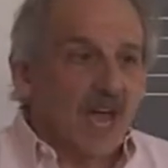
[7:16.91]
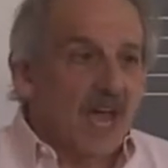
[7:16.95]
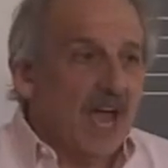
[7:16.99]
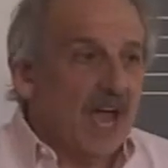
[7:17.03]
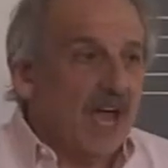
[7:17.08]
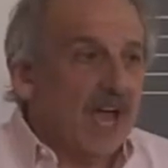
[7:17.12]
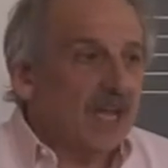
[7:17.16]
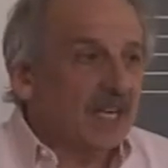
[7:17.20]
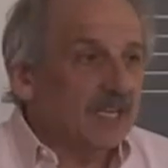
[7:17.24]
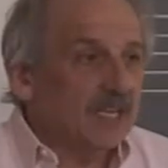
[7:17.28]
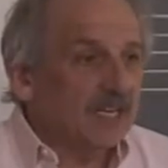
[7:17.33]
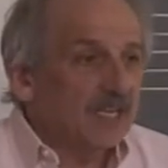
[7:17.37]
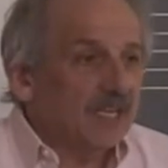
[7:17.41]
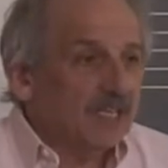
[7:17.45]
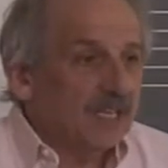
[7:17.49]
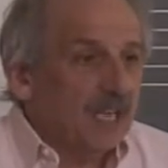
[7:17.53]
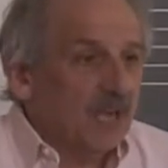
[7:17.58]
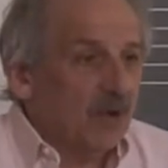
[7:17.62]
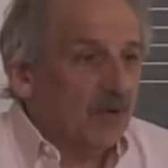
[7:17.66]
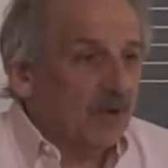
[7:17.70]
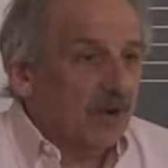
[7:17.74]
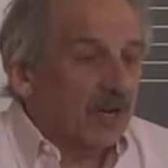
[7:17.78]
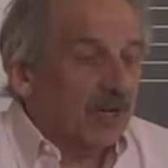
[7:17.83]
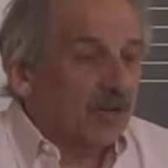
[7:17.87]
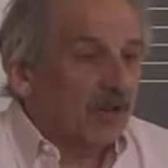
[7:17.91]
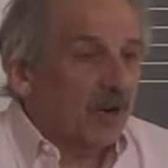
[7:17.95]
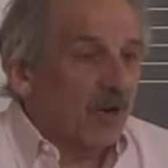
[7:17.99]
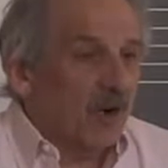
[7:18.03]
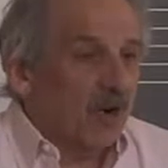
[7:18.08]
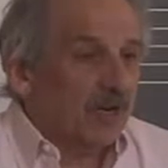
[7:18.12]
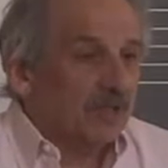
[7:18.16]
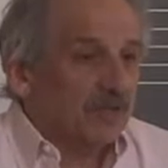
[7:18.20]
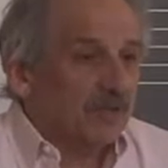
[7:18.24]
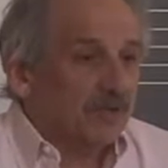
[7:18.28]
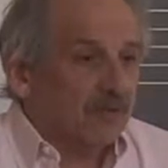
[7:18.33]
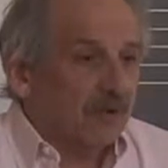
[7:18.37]
And they were
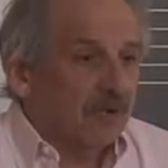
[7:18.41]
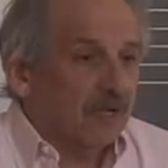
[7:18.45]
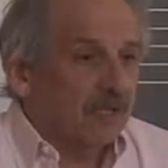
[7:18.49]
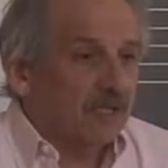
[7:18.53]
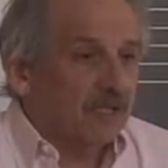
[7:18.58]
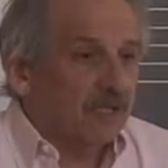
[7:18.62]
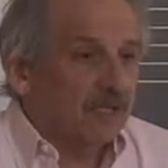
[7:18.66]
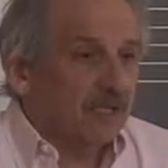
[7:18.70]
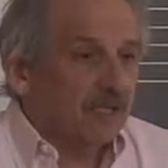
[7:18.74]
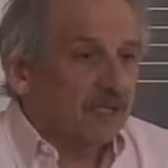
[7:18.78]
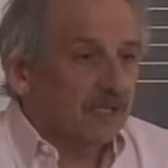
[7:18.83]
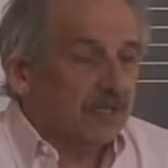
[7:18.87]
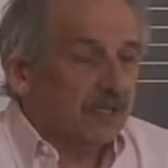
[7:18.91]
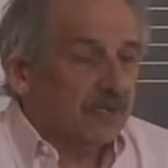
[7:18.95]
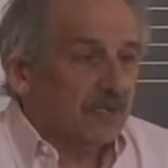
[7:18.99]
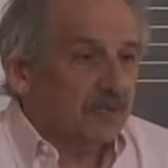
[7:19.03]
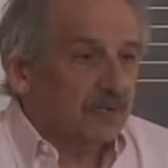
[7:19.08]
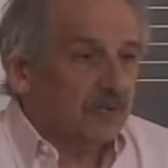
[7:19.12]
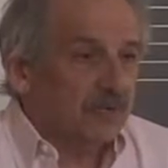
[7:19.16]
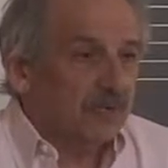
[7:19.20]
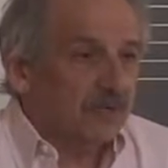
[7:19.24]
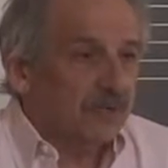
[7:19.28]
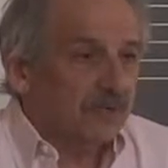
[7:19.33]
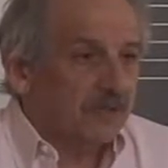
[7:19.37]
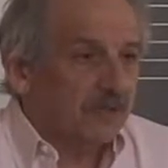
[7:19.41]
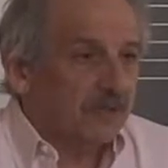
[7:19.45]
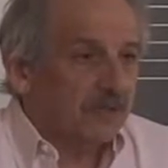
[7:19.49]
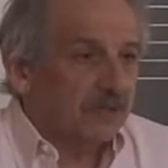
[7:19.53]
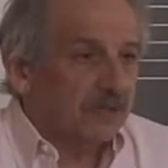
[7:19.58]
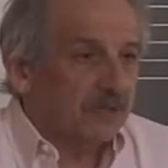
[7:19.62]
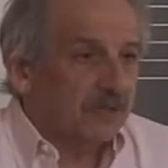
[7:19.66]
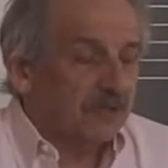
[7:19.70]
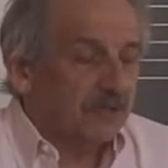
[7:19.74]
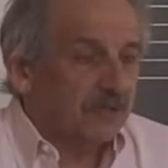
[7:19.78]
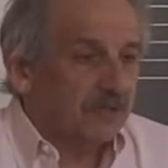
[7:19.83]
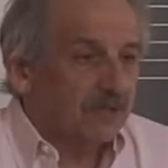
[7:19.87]
incarcerated in adult
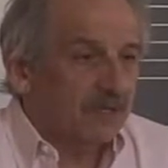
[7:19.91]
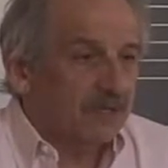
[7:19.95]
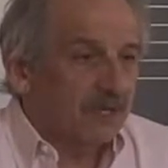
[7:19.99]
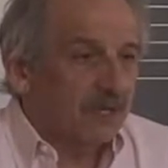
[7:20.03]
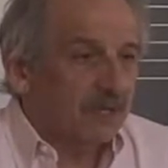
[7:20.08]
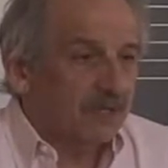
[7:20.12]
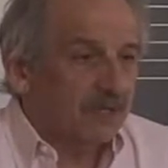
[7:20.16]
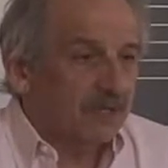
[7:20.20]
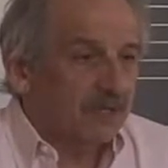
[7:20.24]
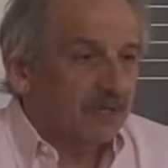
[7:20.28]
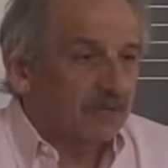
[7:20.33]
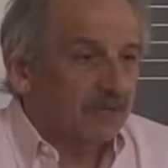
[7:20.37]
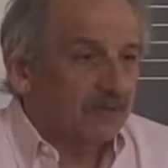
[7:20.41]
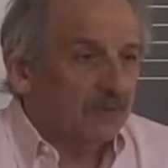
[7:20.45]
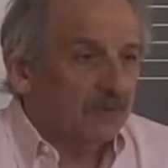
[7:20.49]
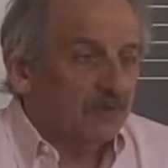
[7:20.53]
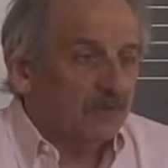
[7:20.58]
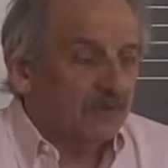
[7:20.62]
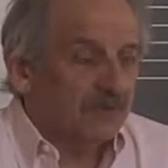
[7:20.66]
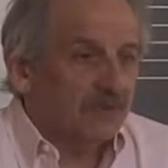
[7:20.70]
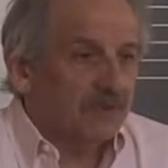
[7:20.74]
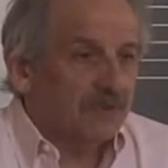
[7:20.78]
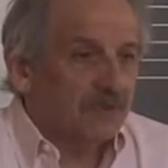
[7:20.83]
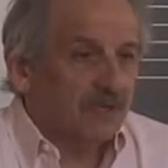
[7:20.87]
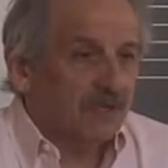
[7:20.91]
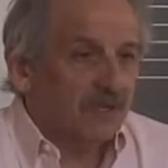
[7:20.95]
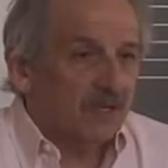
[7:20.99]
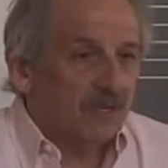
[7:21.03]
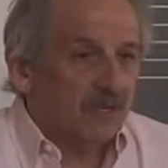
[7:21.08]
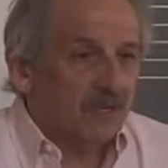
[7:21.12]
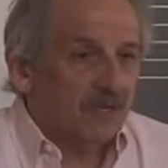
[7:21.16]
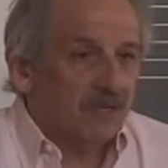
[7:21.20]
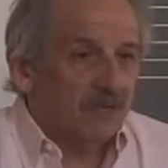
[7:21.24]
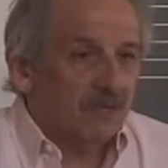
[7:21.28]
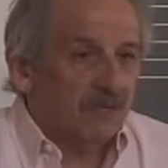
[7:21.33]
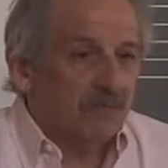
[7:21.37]
prisons, and, and it, it was just a,
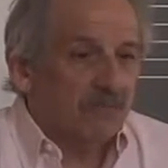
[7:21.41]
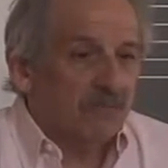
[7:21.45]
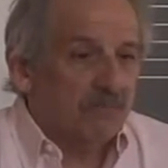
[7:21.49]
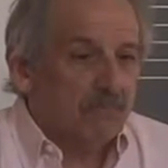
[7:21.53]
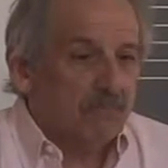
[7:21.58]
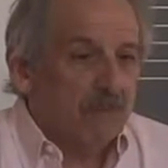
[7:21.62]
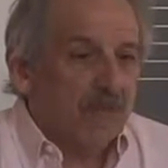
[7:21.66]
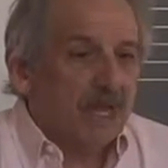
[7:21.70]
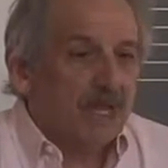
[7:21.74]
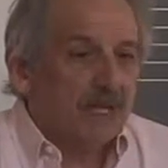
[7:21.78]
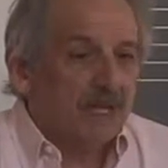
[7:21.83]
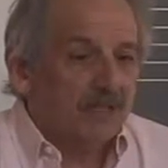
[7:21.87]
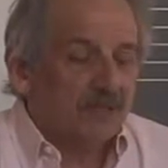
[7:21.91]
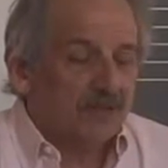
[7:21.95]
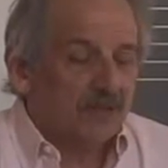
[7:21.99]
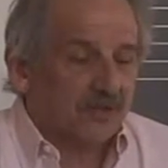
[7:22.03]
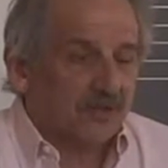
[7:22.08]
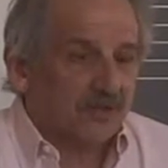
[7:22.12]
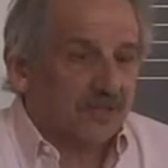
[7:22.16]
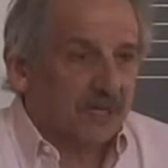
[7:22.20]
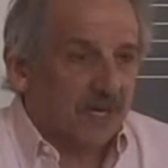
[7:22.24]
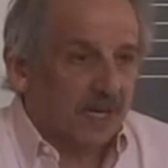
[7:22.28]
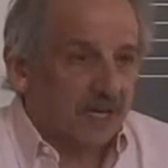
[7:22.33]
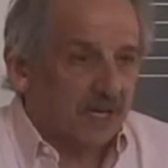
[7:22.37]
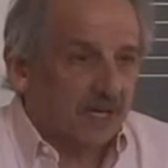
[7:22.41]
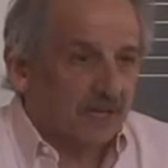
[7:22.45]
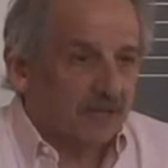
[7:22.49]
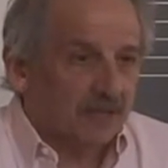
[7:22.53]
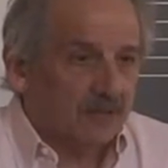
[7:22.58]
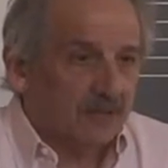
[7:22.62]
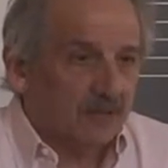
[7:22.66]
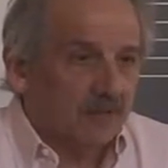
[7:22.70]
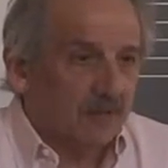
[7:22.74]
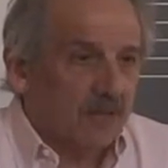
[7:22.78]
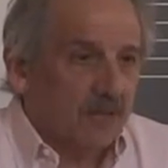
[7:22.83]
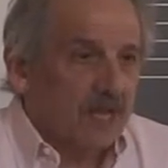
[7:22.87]
a major
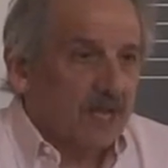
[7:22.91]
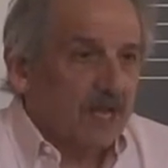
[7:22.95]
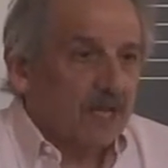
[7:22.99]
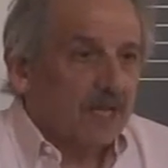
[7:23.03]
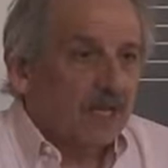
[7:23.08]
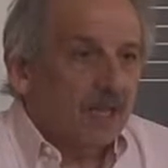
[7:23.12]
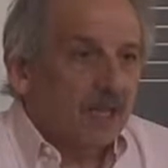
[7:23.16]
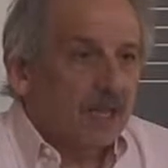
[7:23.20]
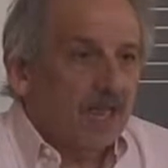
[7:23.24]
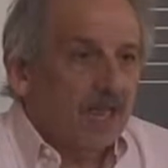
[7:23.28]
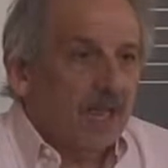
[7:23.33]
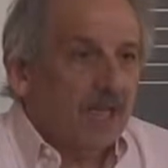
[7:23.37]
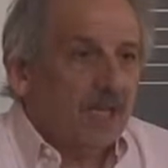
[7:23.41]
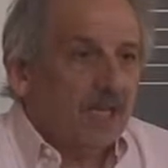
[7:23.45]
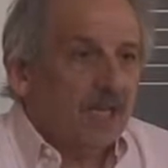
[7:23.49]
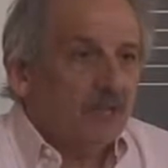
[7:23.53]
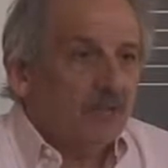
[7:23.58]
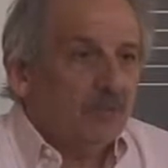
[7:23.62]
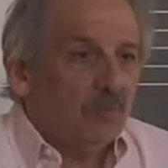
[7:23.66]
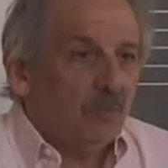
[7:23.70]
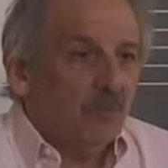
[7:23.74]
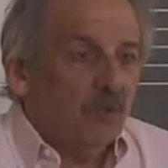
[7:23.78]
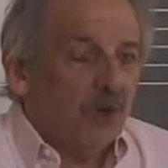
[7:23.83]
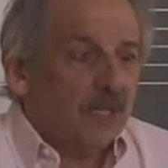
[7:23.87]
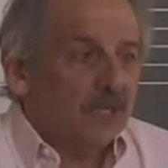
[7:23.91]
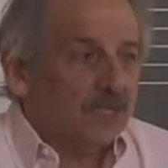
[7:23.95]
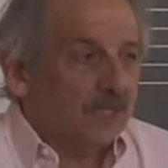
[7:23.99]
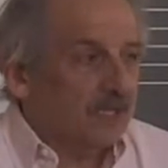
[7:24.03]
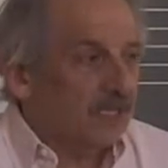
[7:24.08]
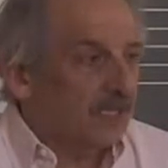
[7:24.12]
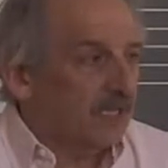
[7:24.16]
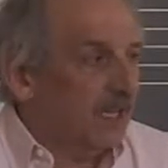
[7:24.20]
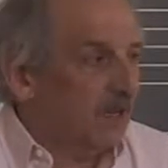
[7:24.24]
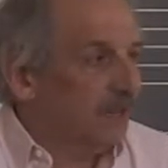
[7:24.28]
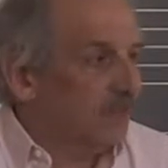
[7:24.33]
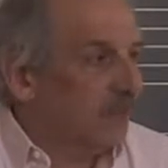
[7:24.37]
scandal. Lane went
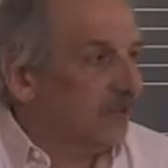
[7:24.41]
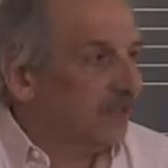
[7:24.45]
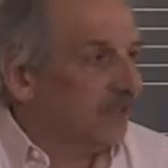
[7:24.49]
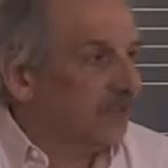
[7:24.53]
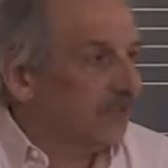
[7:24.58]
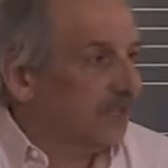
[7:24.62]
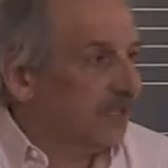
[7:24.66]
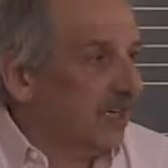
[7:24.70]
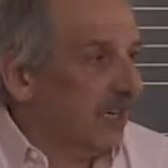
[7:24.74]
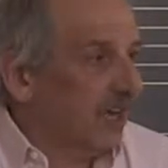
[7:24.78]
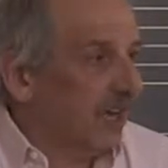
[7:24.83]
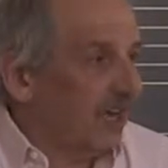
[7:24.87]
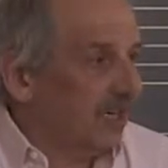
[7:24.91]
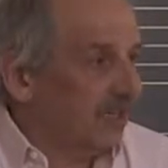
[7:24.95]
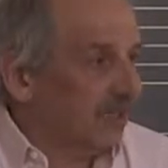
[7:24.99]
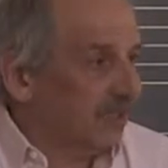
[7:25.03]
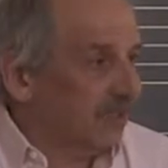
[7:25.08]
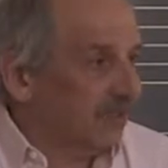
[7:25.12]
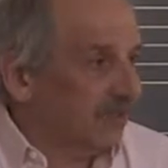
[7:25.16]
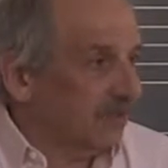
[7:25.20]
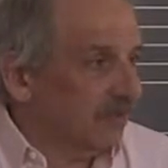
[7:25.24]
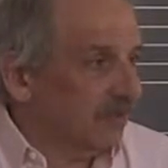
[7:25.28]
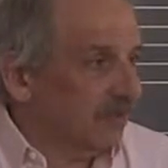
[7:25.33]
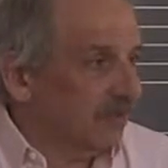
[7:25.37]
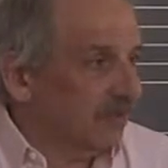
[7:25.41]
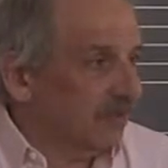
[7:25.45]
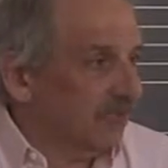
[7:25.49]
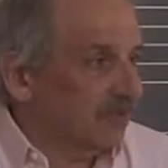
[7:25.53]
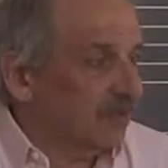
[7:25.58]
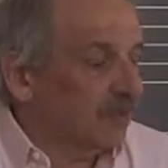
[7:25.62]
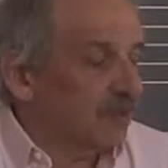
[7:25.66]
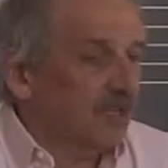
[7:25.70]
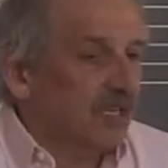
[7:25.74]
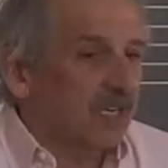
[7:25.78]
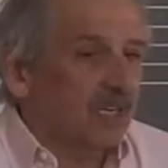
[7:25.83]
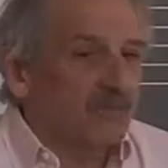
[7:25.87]
to them with a challenge. He
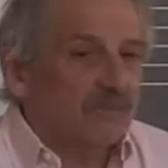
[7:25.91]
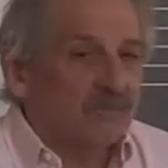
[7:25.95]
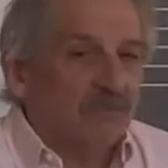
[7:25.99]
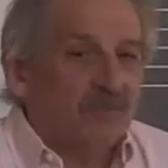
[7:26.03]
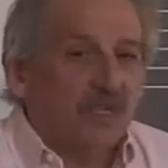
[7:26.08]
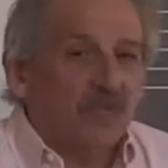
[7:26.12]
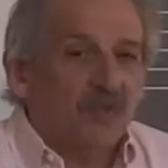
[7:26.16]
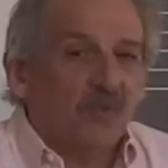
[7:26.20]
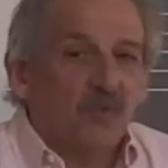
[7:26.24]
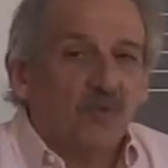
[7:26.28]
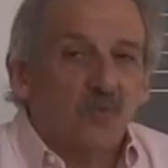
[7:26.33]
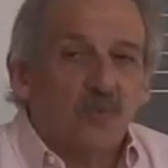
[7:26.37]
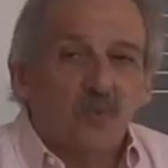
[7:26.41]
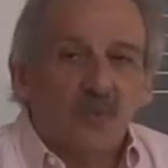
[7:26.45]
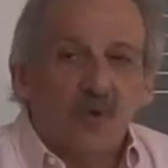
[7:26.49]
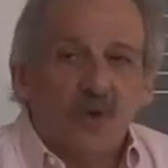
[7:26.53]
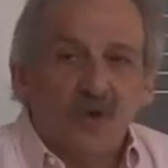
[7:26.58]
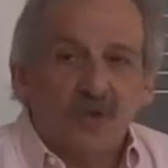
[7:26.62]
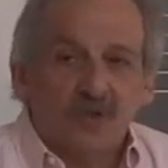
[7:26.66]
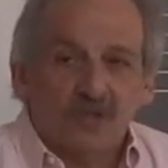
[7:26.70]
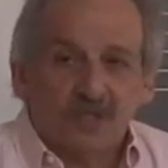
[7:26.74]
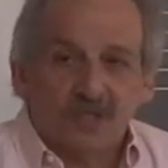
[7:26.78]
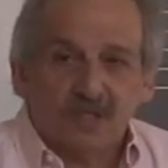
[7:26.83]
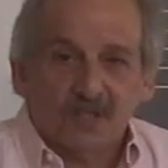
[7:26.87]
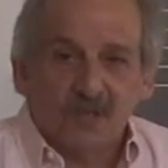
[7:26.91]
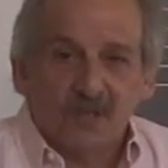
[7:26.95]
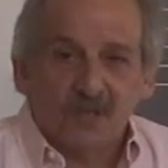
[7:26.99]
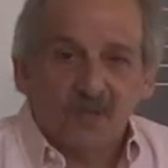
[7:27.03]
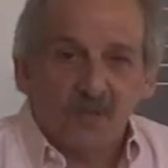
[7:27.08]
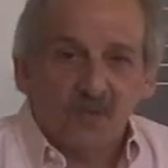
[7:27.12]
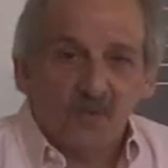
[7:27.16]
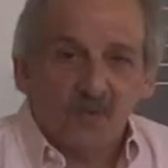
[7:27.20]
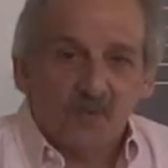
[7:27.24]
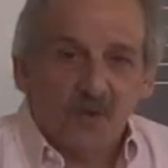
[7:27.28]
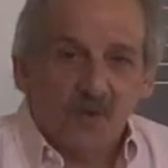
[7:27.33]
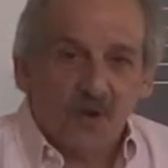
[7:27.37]
said, Give me the worst of
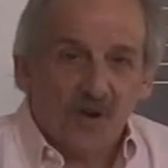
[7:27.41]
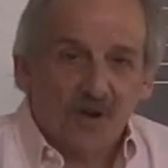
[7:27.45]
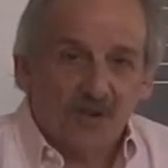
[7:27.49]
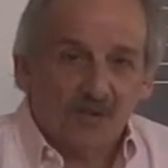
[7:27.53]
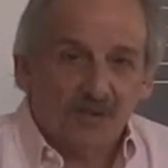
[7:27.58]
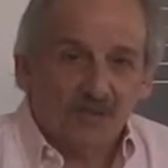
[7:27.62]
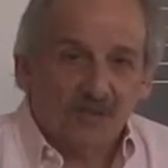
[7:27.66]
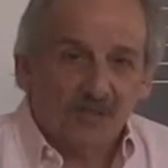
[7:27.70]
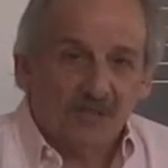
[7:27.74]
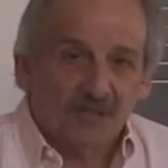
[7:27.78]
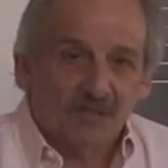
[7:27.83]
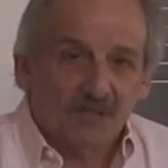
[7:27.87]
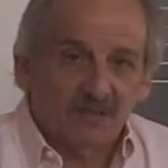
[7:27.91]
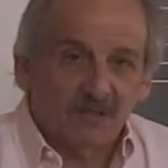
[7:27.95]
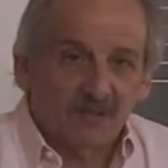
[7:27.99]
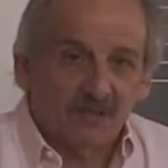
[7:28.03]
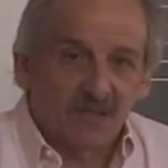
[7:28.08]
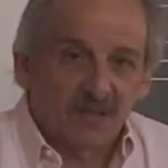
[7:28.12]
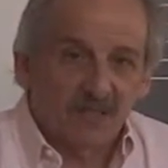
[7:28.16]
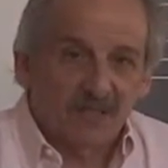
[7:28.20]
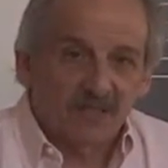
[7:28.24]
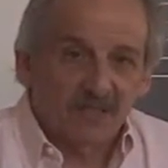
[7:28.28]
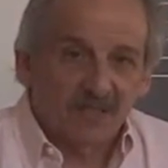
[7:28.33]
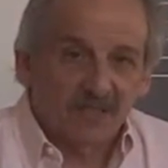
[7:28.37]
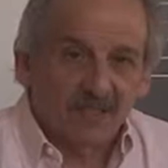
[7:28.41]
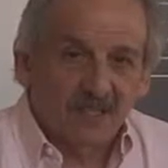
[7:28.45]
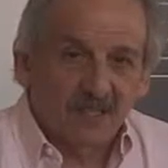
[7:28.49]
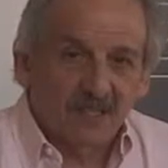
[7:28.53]
your worst, right?